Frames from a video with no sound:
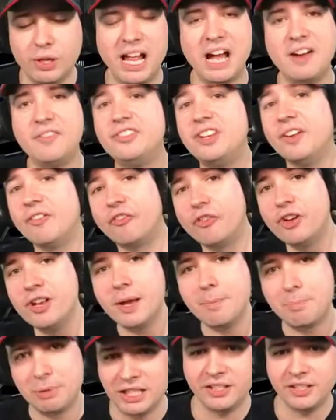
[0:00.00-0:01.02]
have different
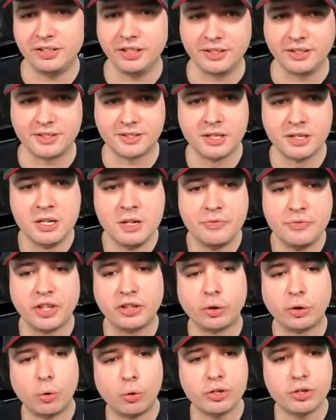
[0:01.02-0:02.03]
abilities. The
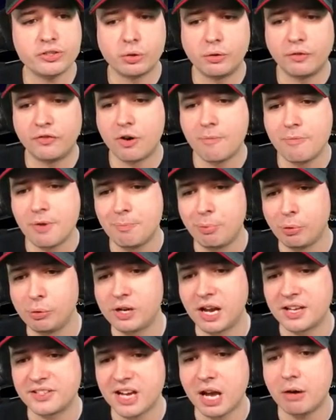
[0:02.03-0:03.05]
torso from the
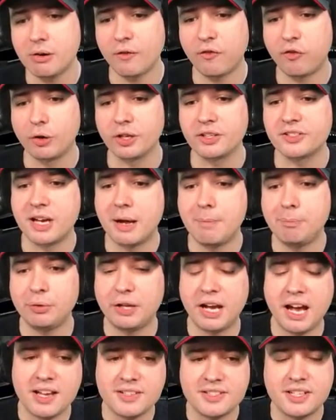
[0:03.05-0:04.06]
Bulgasari, for example,
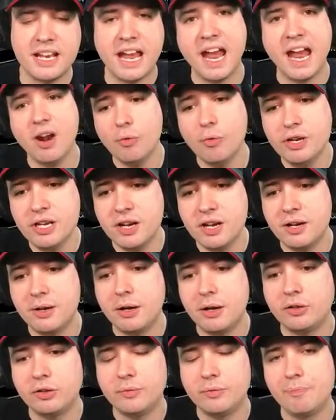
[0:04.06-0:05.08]
has an
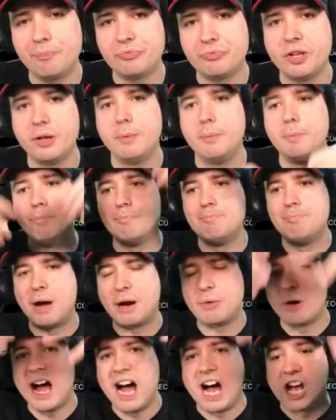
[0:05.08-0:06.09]
area...
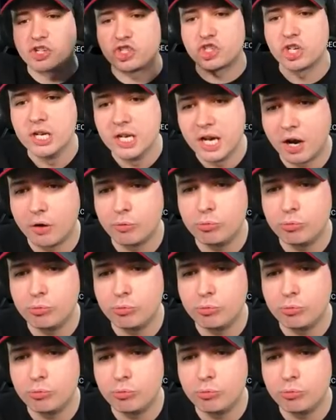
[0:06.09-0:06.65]
barrage, a